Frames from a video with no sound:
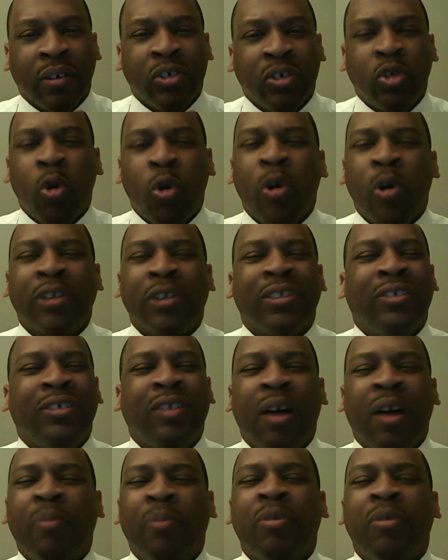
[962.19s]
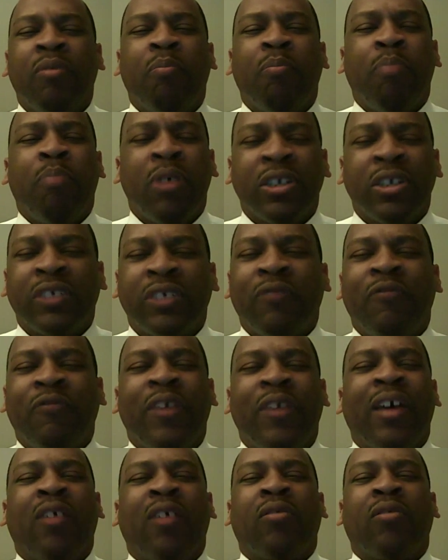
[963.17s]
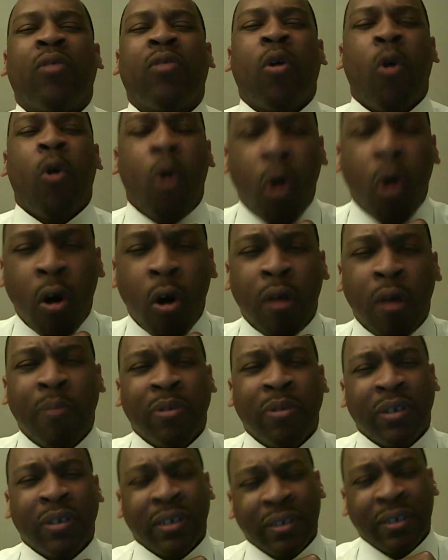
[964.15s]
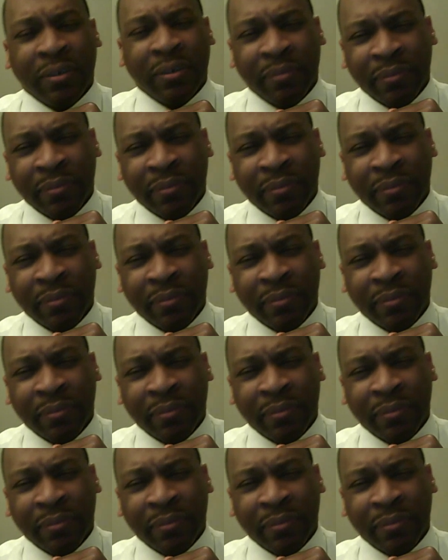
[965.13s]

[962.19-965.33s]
George W. Bush failed horribly.